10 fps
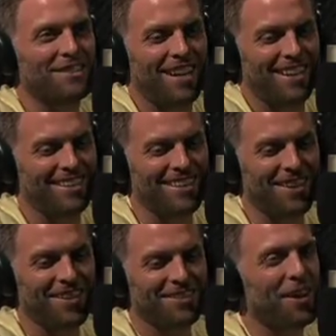shed.
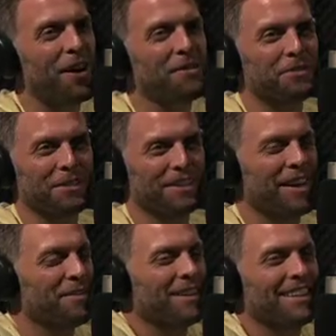It's awful.
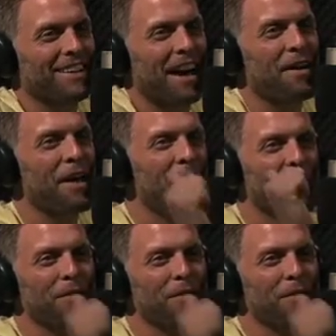I was like,